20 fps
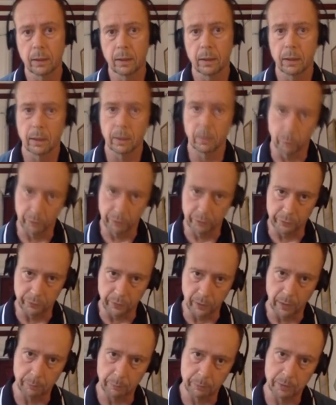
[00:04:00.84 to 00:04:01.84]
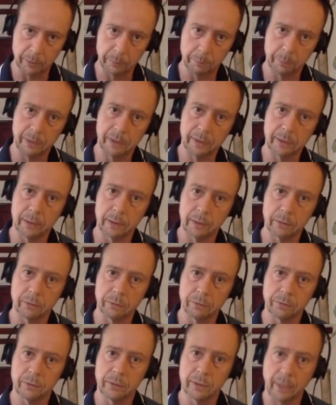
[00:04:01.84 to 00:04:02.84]
And we've developed a piece
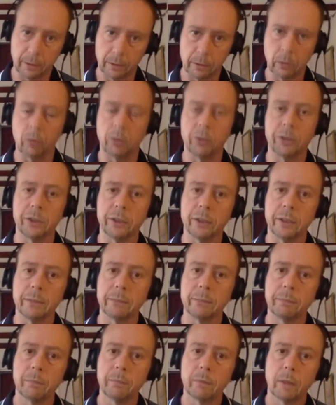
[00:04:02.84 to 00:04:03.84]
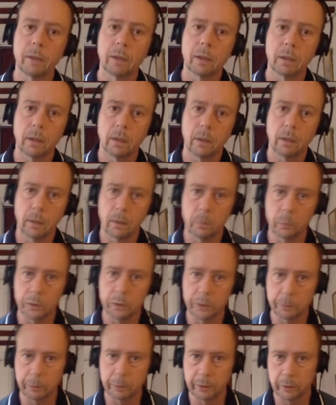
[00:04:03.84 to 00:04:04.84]
of technology,
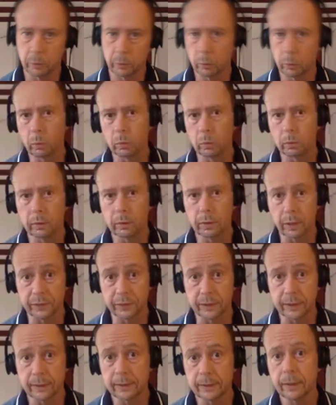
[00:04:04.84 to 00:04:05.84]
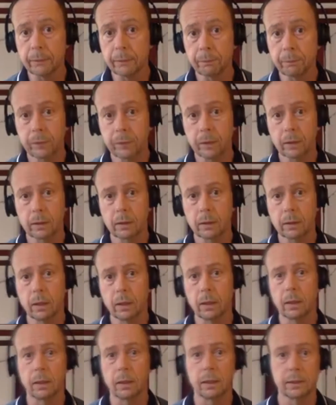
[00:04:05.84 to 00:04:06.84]
which we call Govindicia,
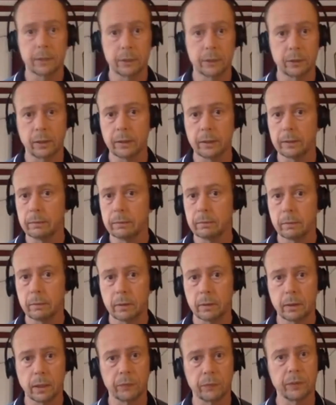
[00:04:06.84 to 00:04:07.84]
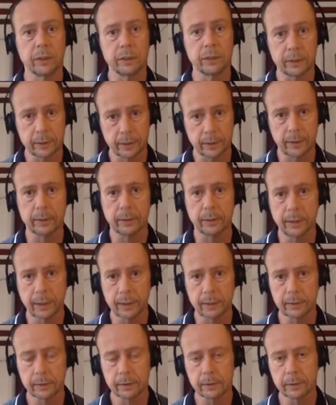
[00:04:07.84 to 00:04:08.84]
essentially governance
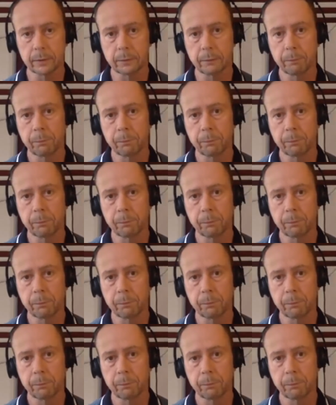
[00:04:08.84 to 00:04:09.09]
indicators.